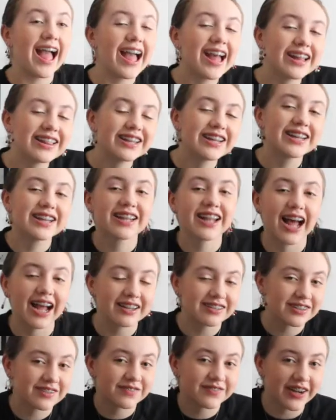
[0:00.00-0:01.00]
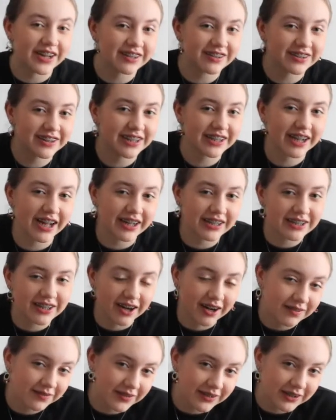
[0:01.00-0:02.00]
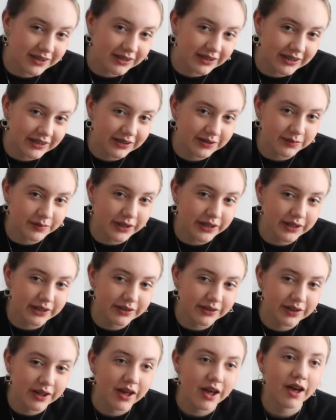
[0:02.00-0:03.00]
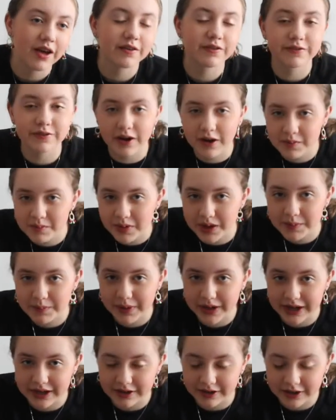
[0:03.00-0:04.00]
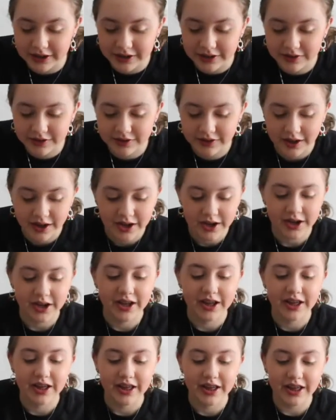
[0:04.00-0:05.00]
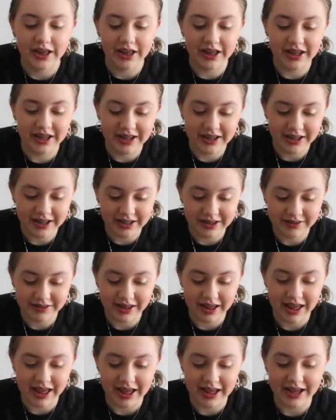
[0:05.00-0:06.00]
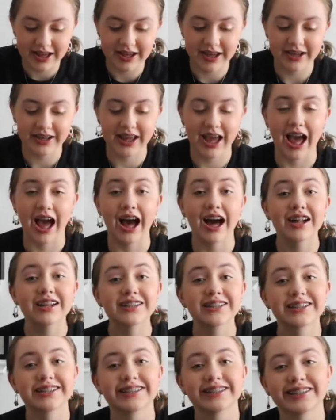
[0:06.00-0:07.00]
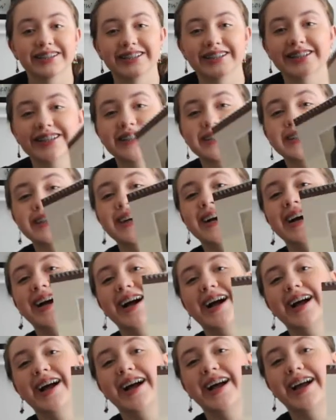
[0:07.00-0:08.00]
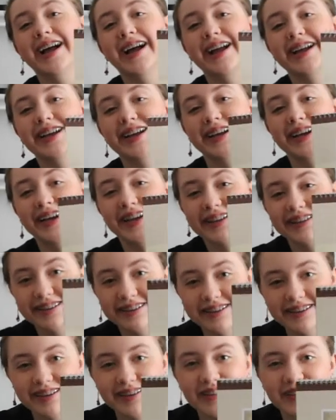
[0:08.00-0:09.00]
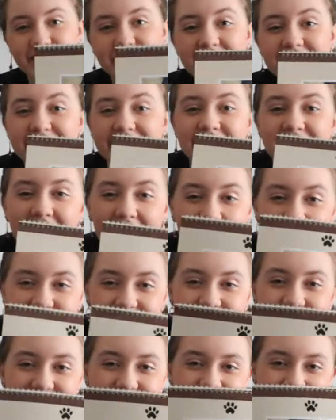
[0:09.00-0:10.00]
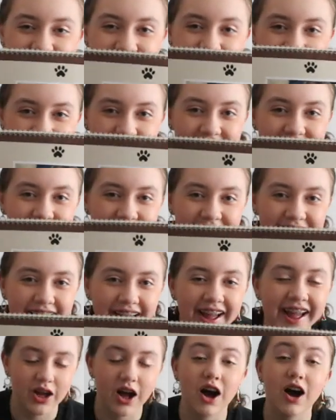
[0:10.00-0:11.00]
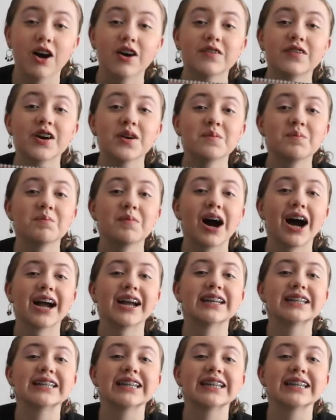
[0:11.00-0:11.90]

And the last and final thing I got for Christmas from my parents is a calendar, custom calendar of my